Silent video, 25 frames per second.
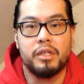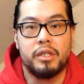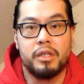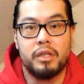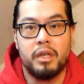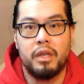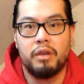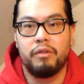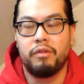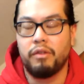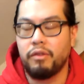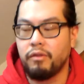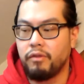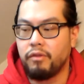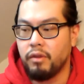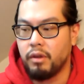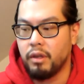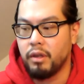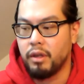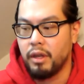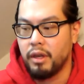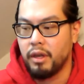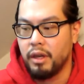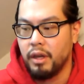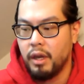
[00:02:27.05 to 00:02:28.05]
just living for
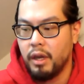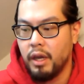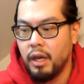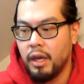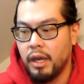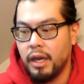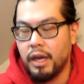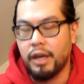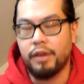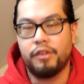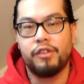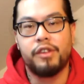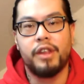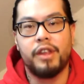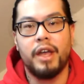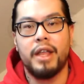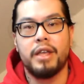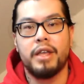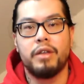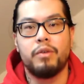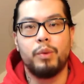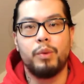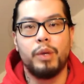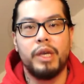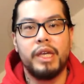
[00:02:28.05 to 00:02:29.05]
the
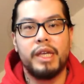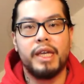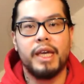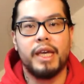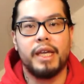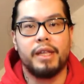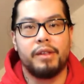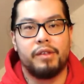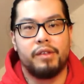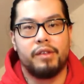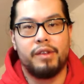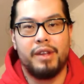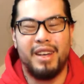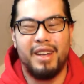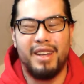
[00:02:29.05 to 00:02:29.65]
extended weekends,